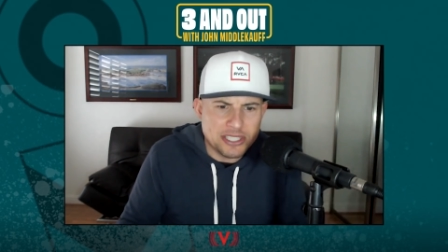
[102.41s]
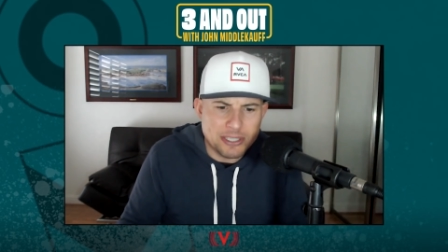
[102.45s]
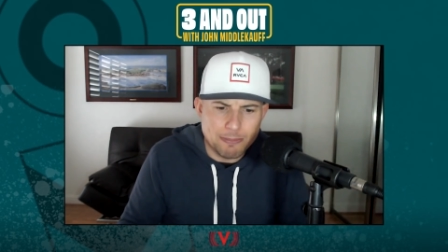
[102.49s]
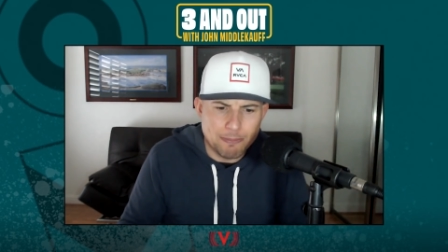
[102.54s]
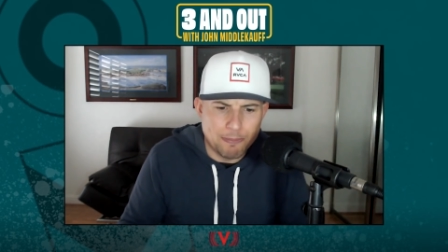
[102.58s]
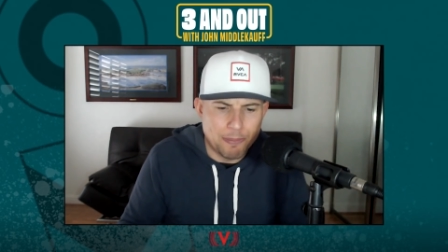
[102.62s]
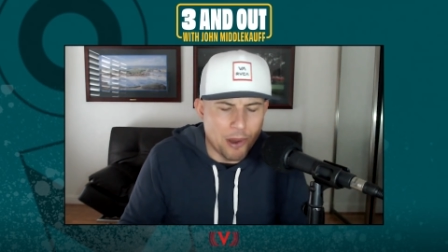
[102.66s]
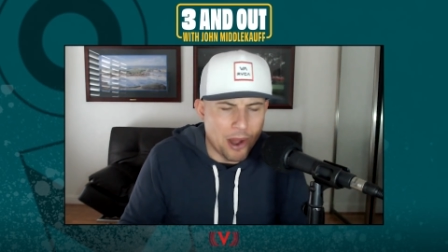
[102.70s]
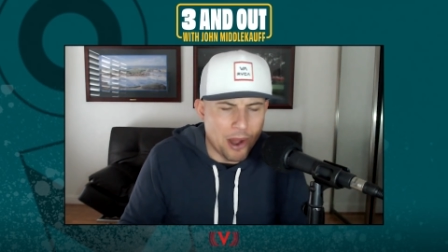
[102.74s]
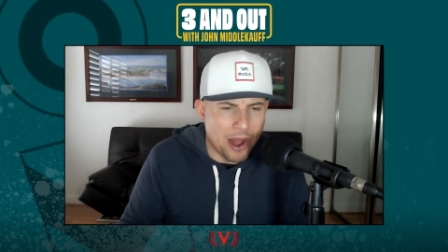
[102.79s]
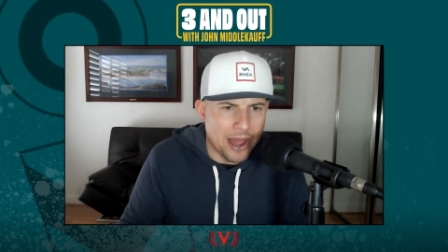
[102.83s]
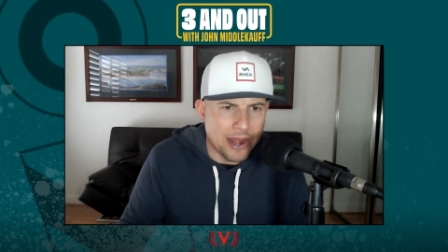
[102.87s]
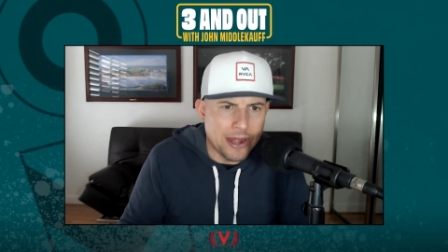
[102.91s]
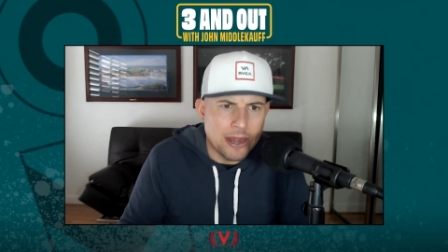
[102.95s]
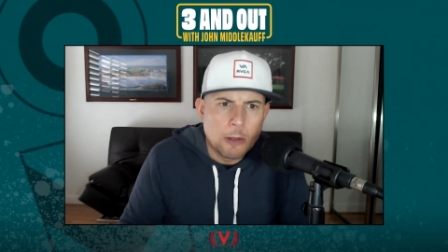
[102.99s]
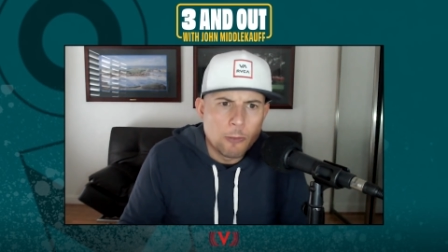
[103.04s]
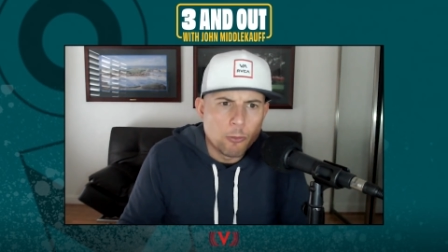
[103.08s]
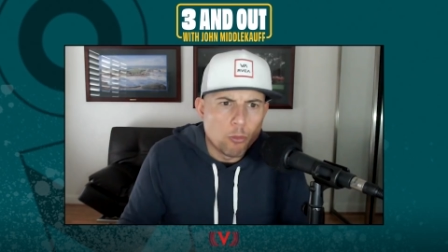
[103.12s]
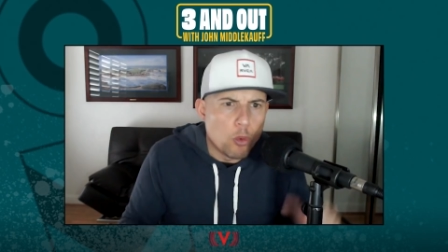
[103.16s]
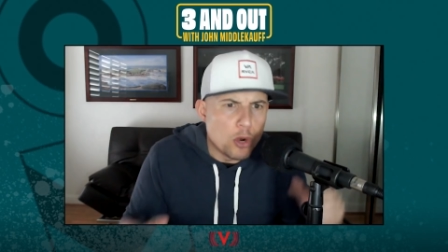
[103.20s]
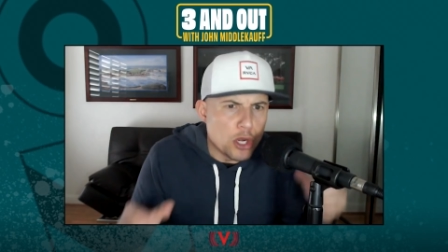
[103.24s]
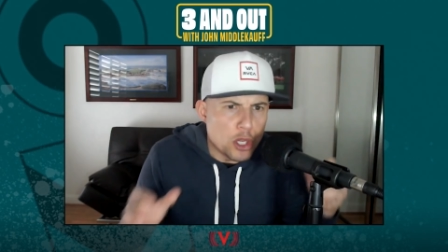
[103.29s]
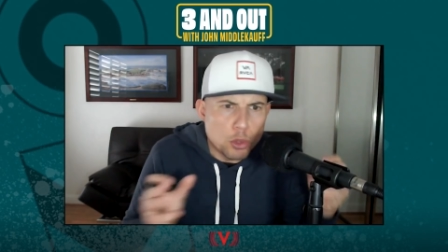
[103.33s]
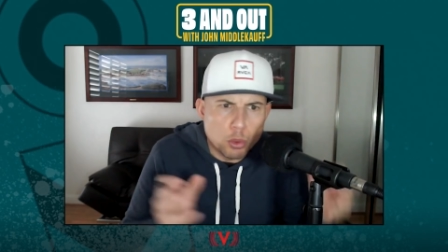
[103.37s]
but
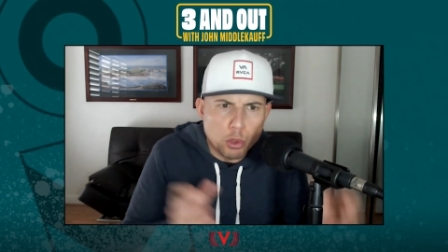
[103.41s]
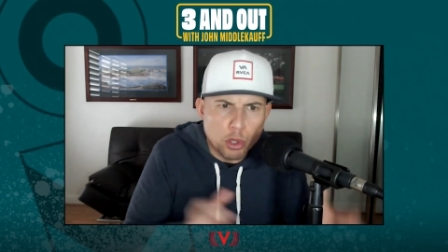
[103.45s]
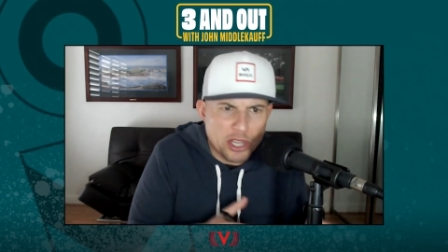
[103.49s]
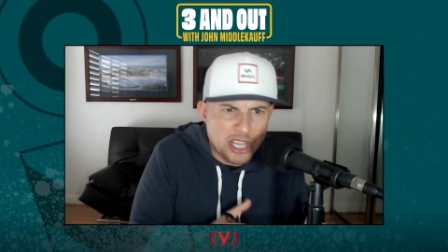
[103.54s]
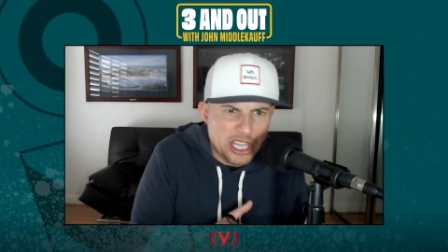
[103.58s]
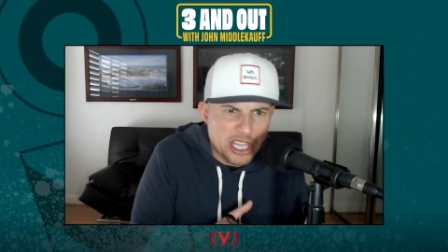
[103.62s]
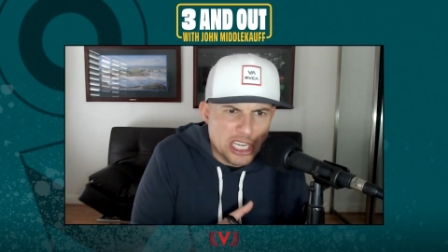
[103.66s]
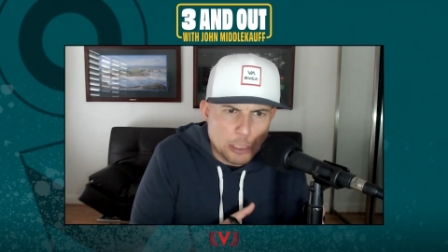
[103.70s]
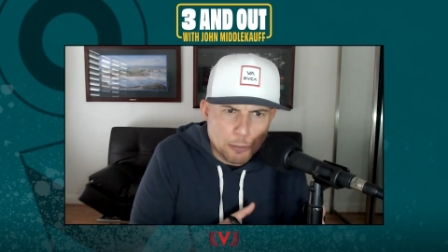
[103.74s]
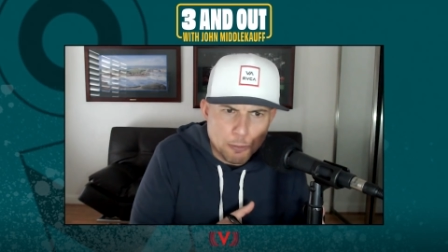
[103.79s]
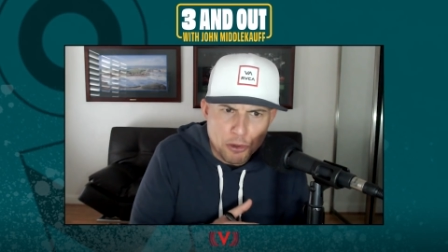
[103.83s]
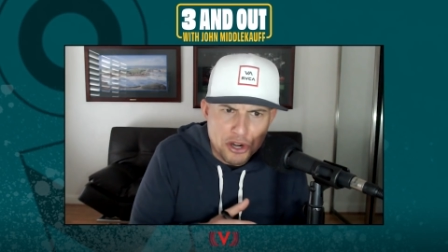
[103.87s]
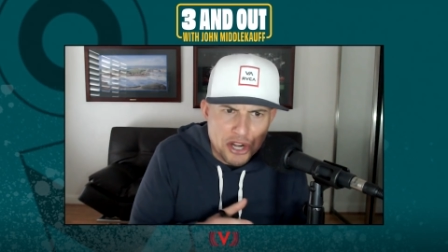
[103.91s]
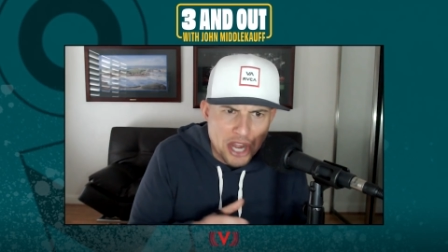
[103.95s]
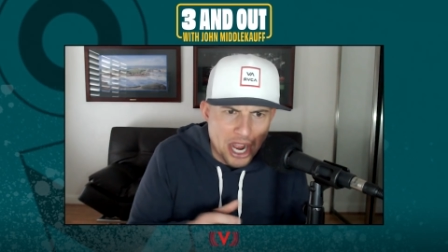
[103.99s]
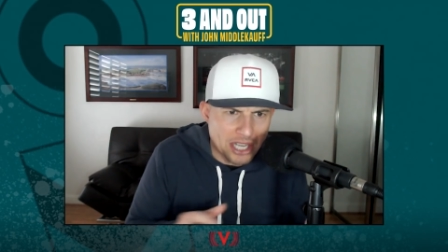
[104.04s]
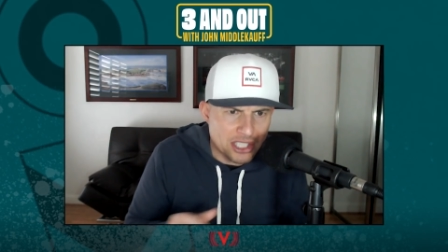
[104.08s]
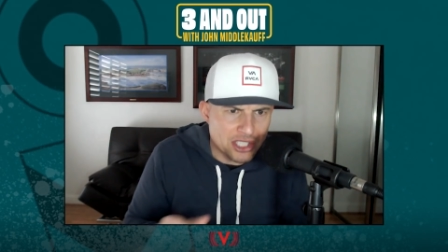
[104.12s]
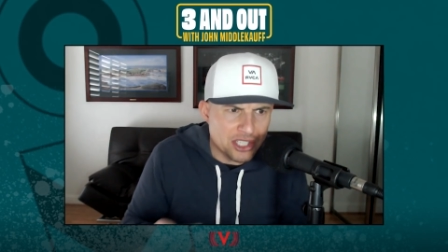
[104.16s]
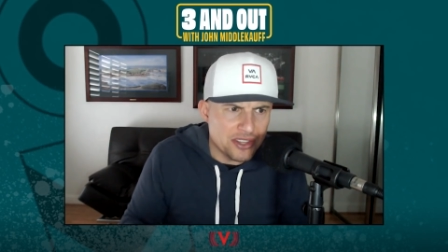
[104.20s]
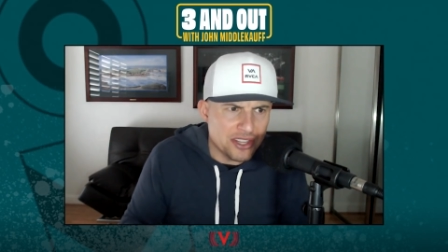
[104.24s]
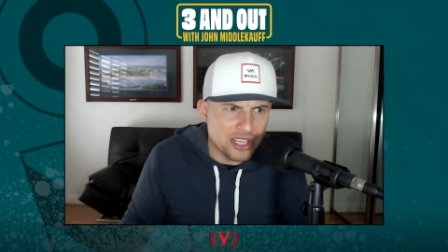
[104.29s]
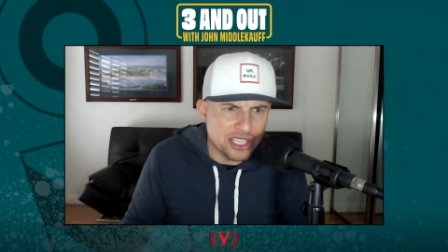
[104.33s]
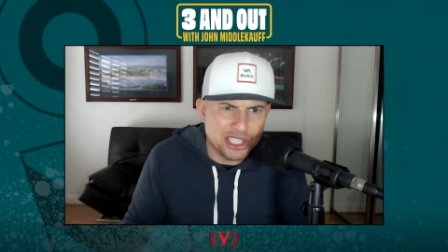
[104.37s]
when you look at his
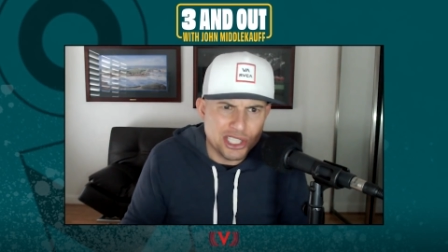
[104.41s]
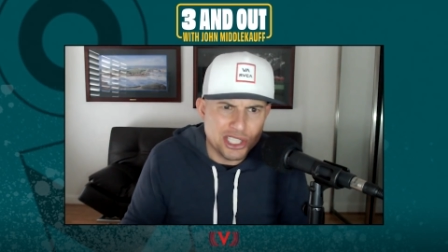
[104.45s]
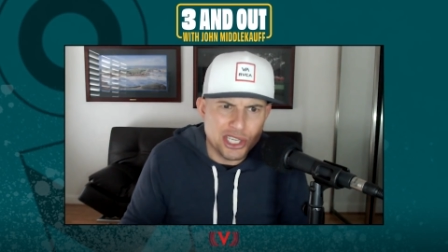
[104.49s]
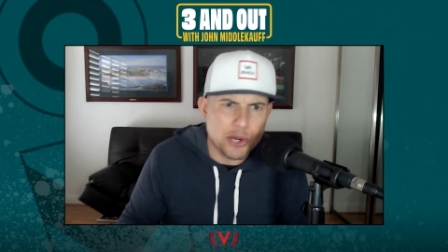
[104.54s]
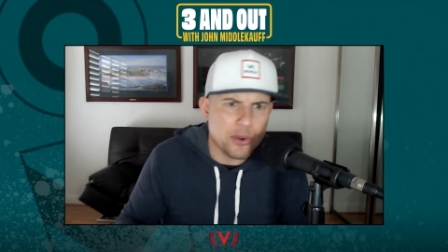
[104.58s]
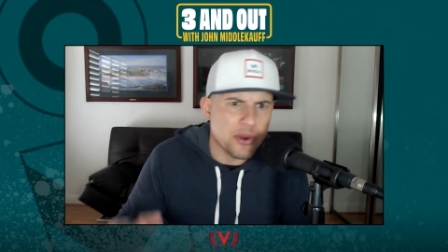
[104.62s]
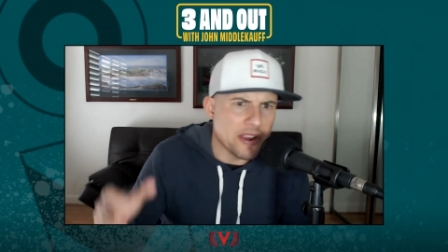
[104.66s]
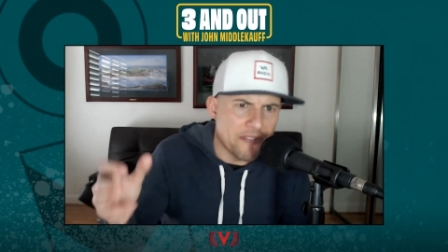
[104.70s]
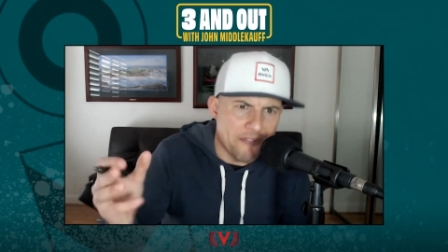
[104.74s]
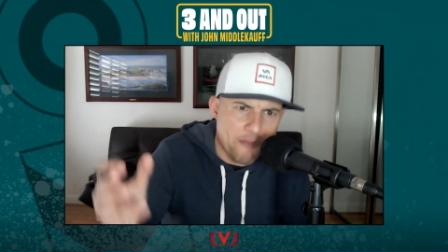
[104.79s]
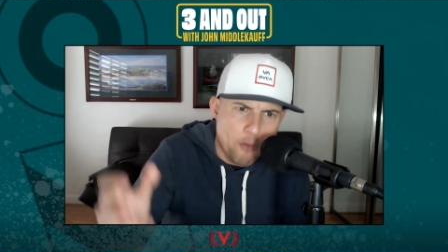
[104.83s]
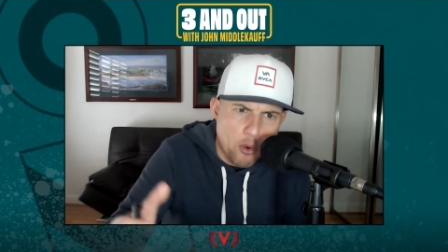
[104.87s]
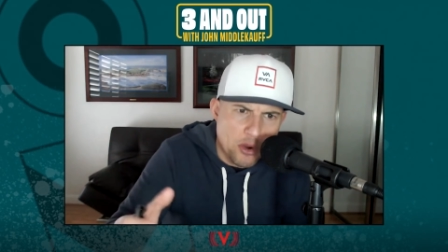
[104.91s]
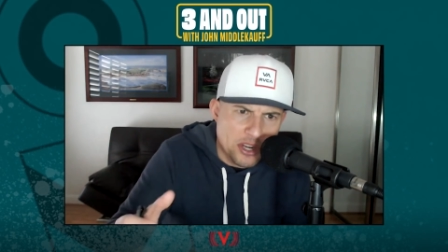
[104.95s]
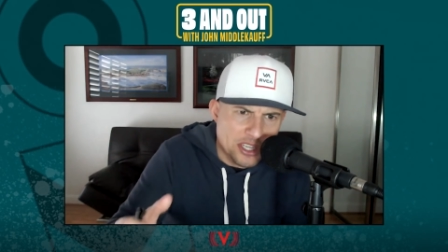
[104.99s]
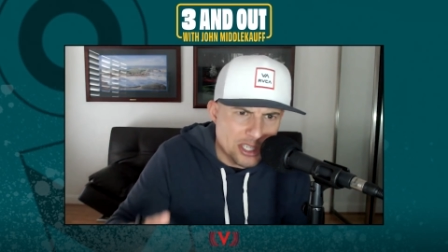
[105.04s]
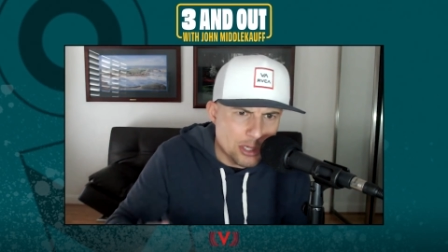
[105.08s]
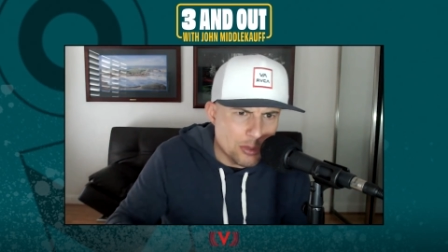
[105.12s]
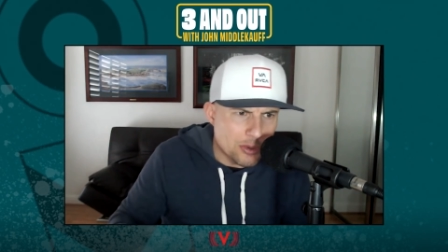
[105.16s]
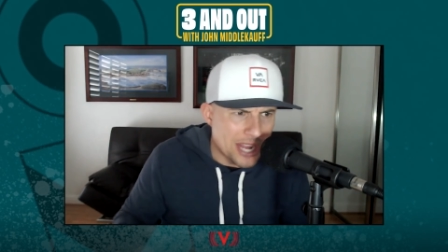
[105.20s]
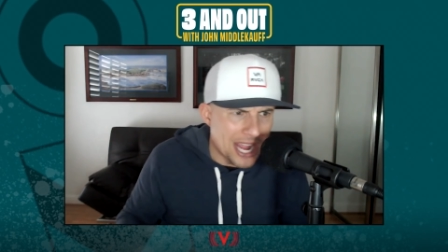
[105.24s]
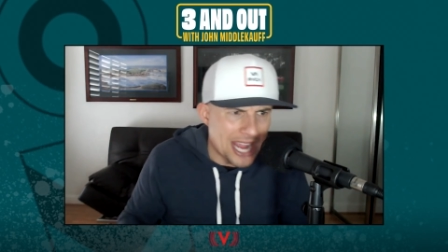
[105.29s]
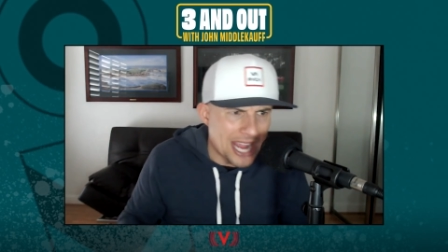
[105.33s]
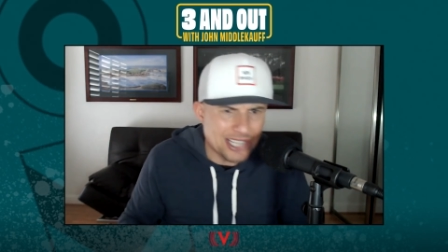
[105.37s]
production this year, he had 42
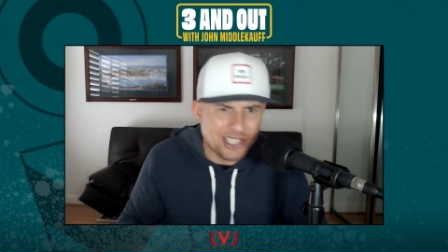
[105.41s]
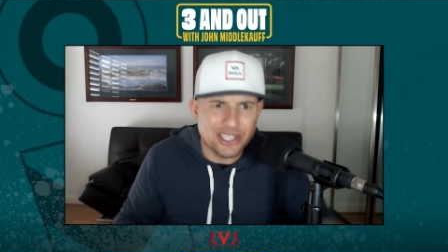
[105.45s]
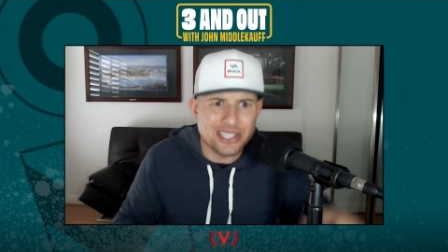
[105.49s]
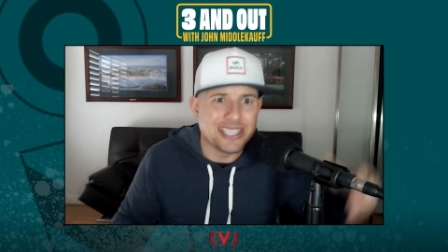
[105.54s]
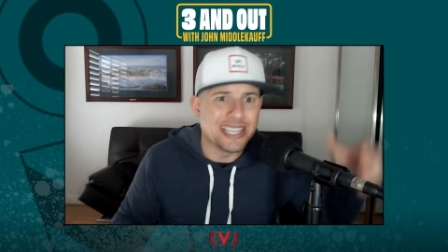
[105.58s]
catches.